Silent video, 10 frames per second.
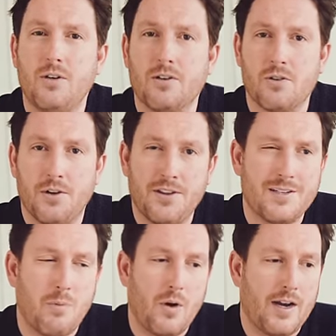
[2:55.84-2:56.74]
two years old at
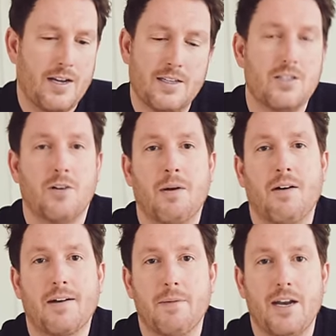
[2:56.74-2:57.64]
this point, is still my
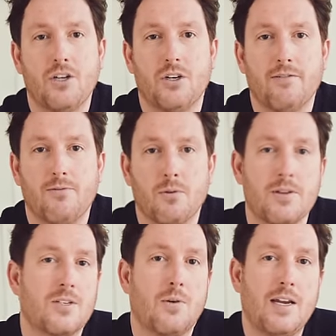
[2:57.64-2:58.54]
recommendation for
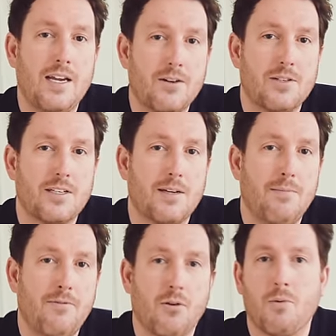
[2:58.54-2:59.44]
the Sony ecosystem
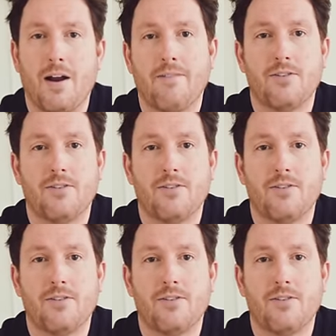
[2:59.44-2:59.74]
for wedding